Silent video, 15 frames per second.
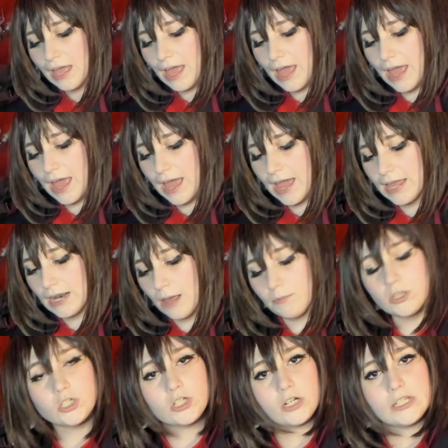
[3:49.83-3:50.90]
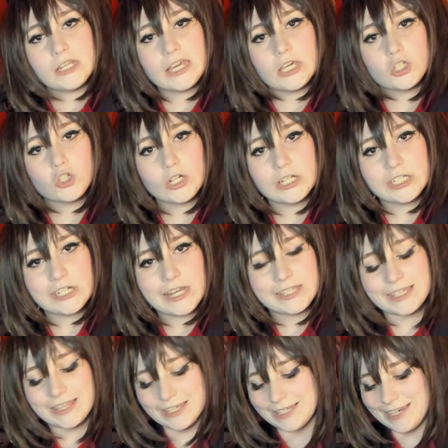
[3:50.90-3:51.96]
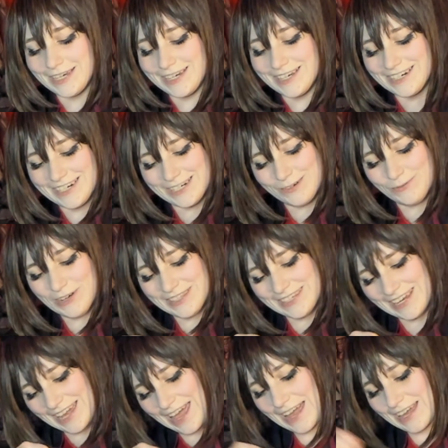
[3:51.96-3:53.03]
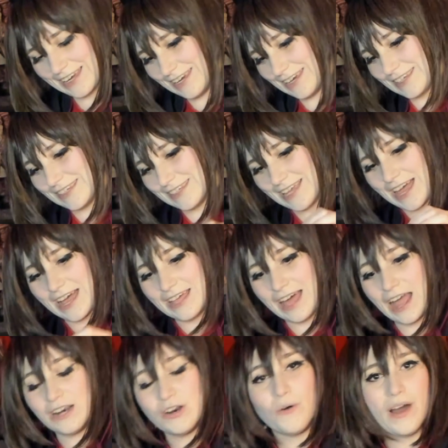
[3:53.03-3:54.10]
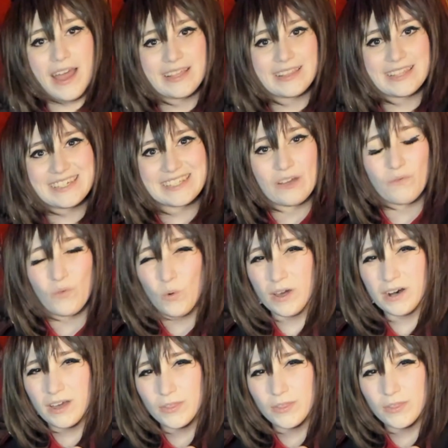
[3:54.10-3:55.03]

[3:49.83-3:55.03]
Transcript: And I'm gonna start taking screenshots of the C condition ones I get, because I know I at least have one other